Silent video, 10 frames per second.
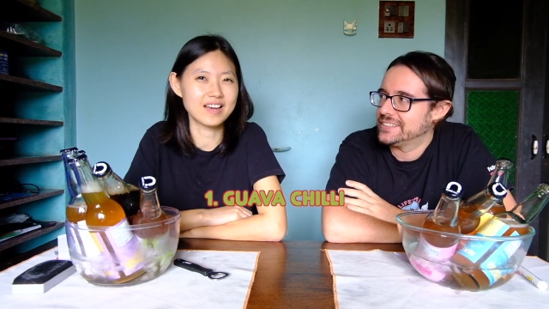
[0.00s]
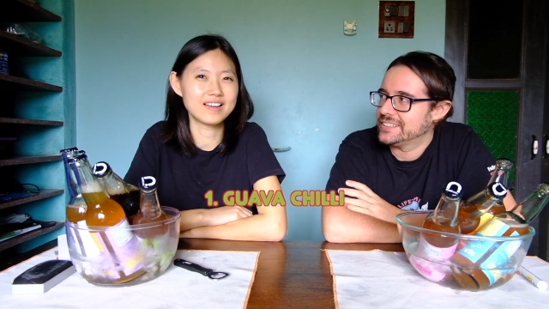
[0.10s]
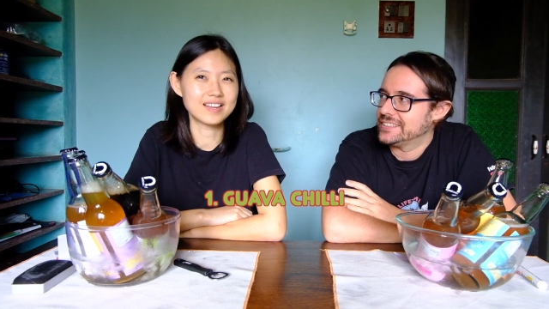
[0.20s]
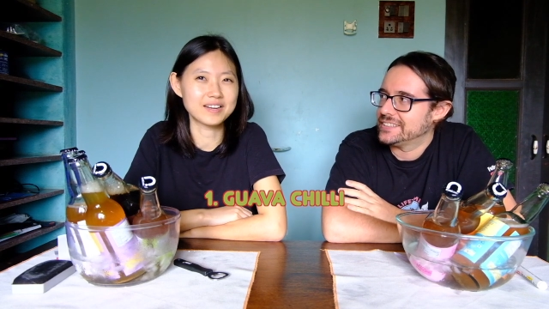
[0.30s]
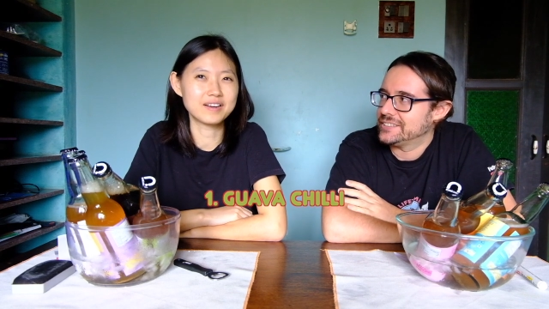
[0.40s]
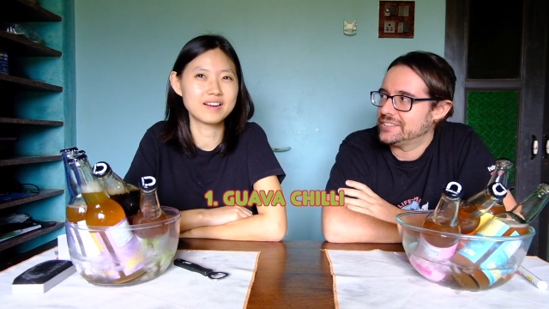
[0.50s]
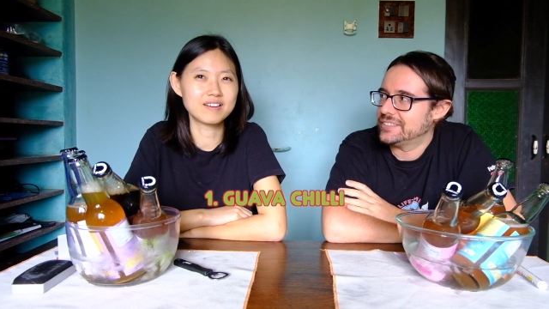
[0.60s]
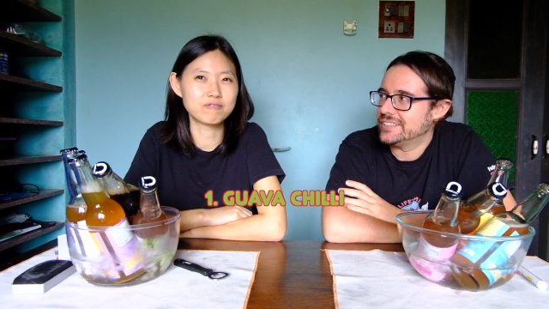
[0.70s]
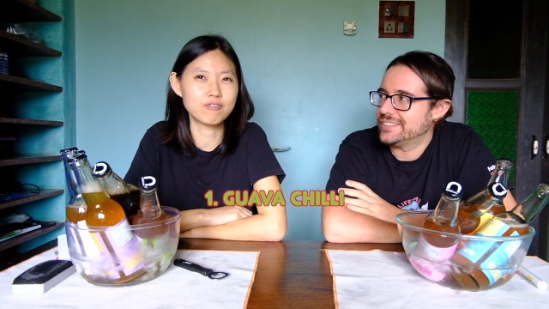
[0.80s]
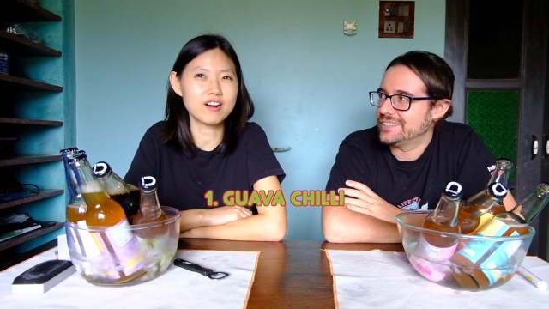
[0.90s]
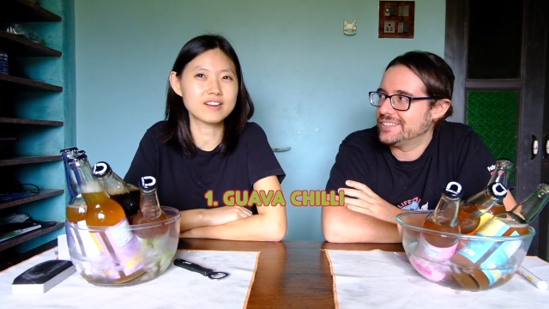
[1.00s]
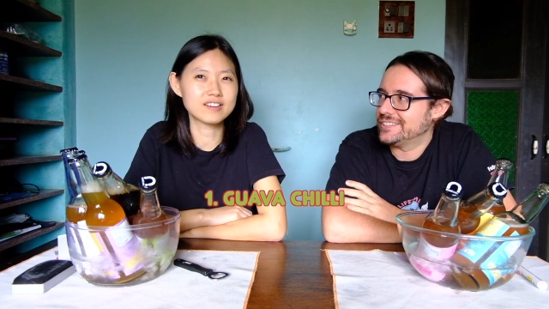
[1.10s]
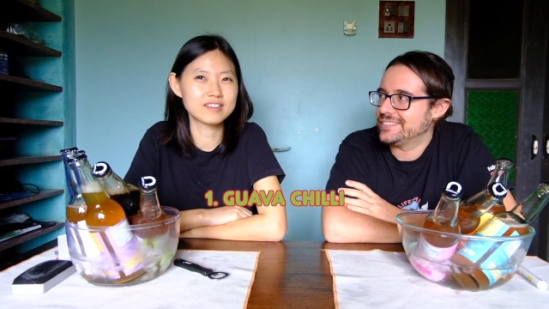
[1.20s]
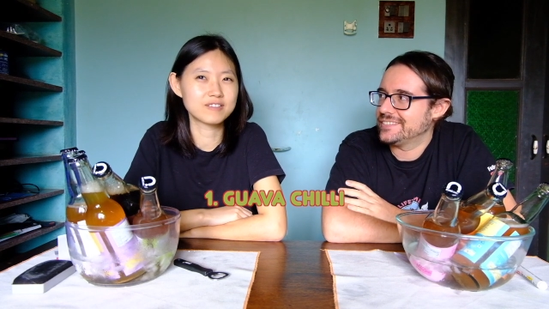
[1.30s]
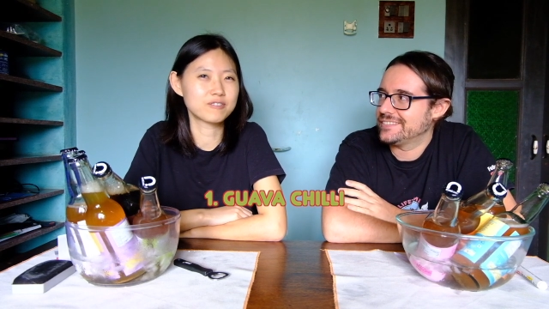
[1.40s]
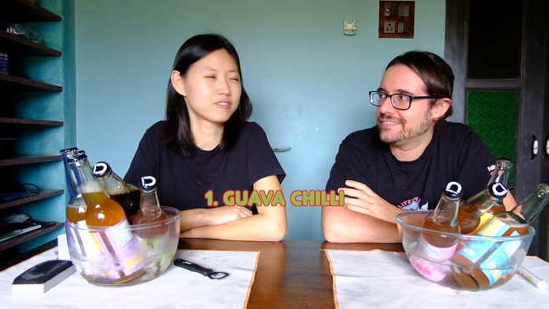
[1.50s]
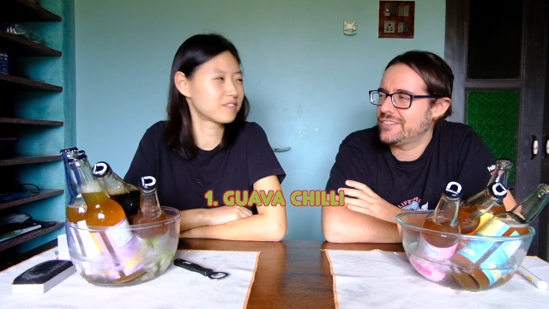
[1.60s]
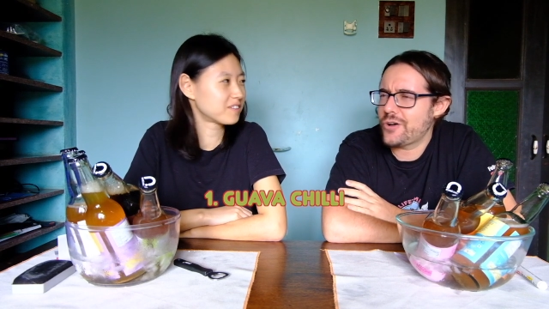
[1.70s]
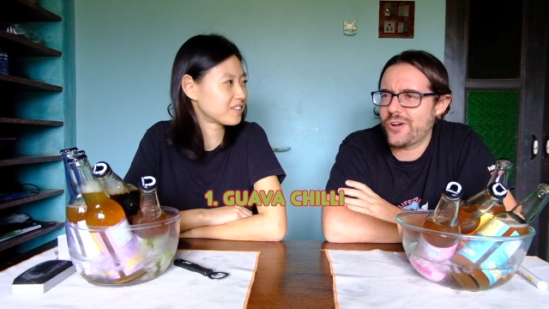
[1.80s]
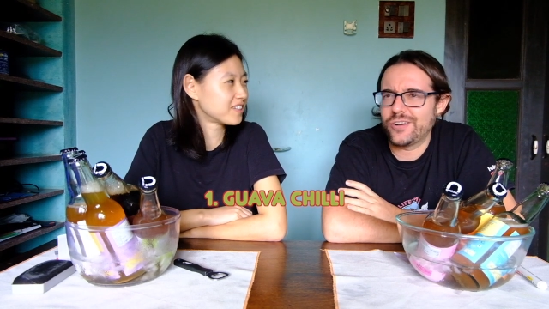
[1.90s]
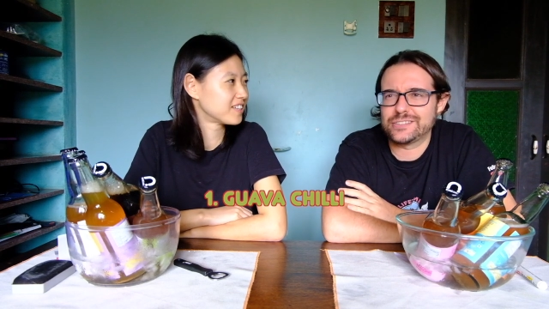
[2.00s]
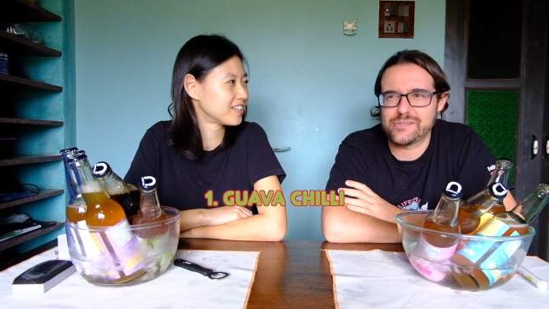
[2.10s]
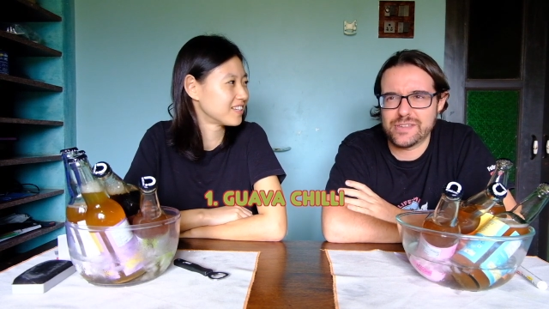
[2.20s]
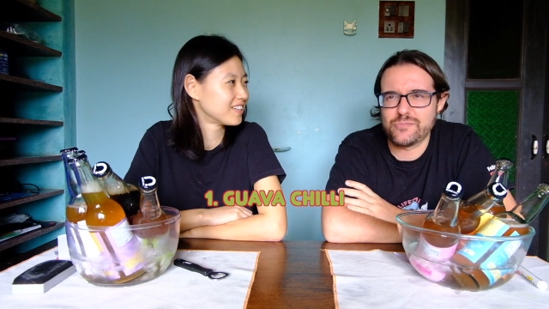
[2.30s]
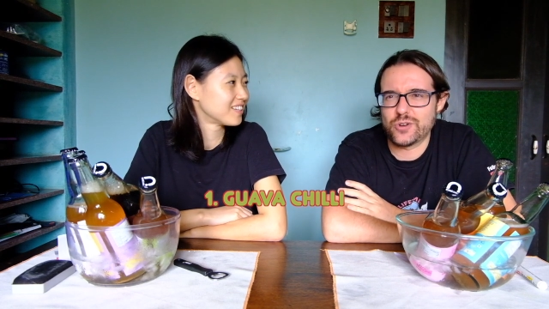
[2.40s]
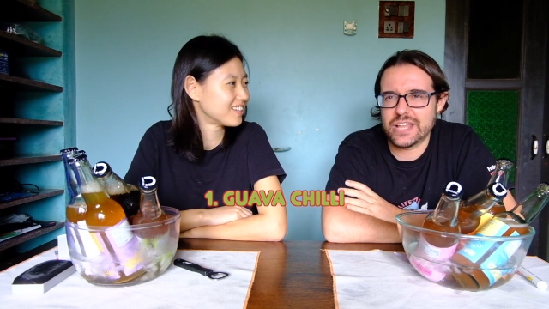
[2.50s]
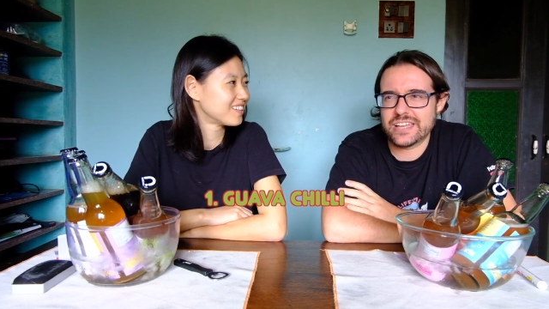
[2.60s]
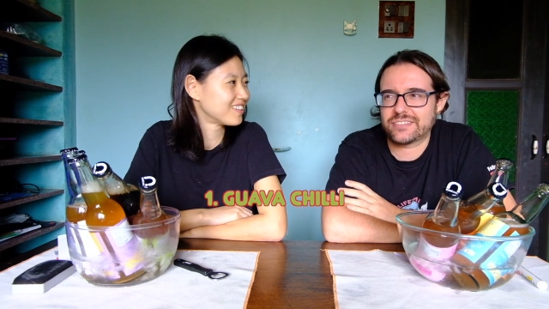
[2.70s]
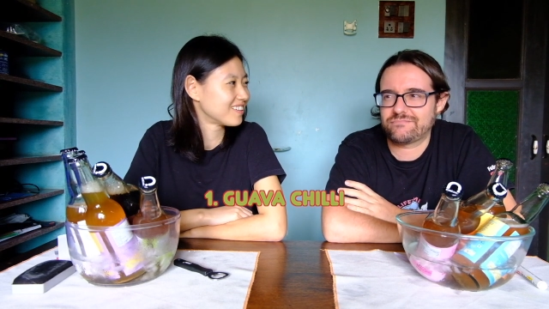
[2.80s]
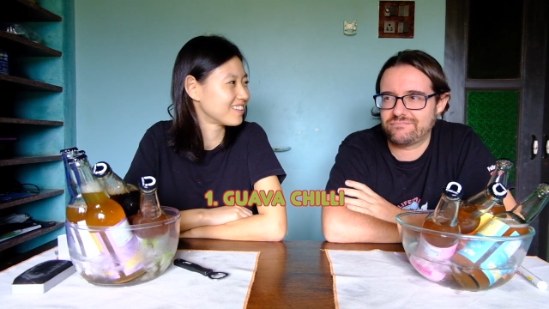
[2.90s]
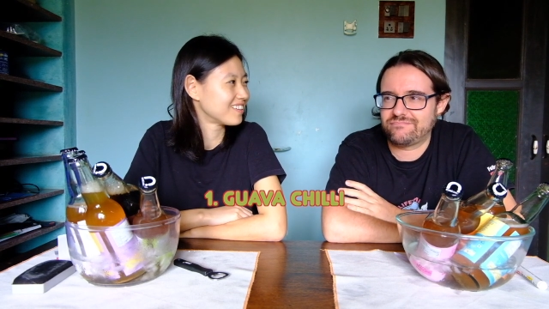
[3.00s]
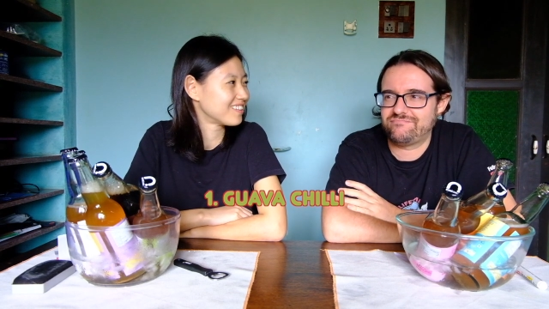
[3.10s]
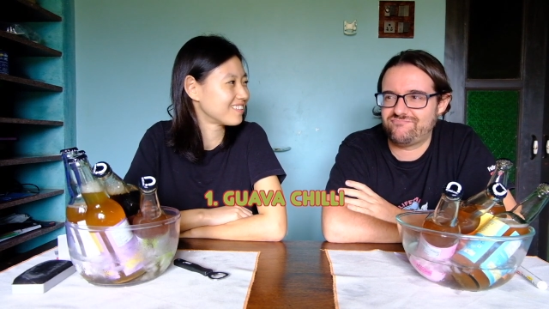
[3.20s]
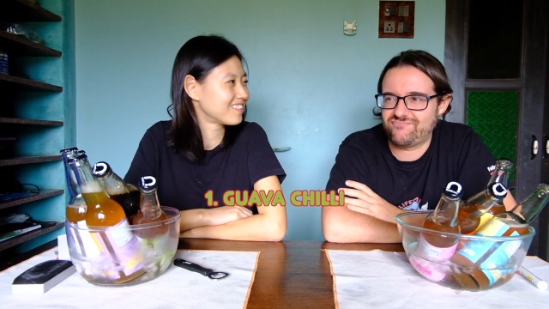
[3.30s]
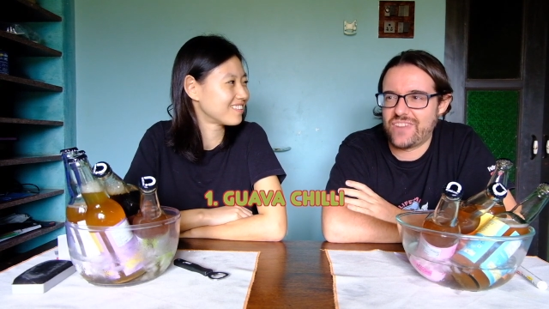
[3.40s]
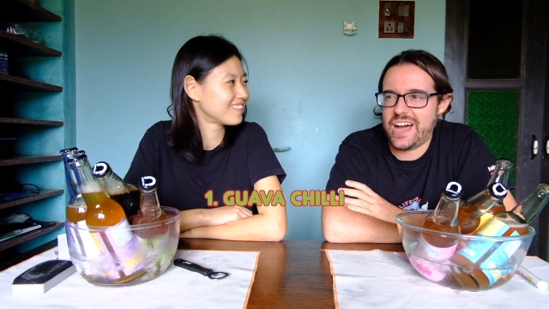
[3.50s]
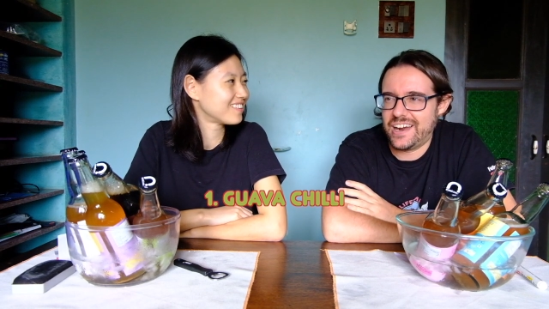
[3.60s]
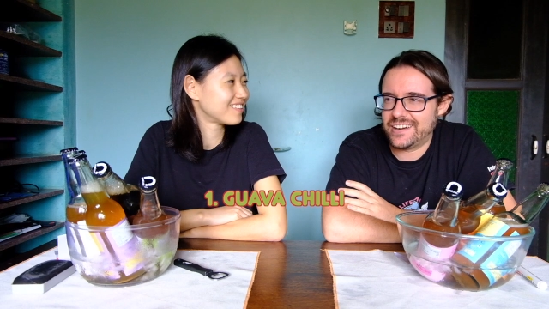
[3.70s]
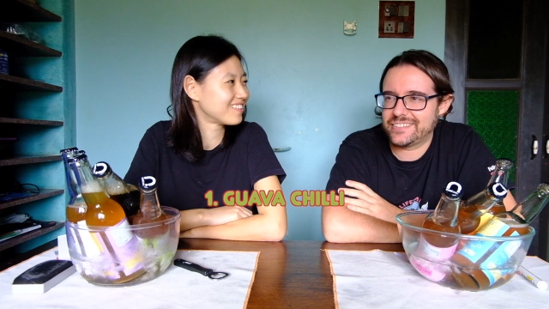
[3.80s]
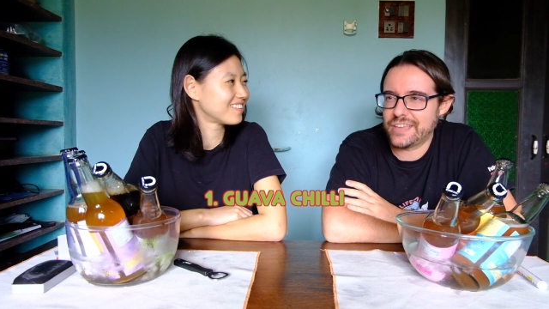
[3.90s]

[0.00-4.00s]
Speaker 1: like a uh, rock
Speaker 2: or no, something more like hard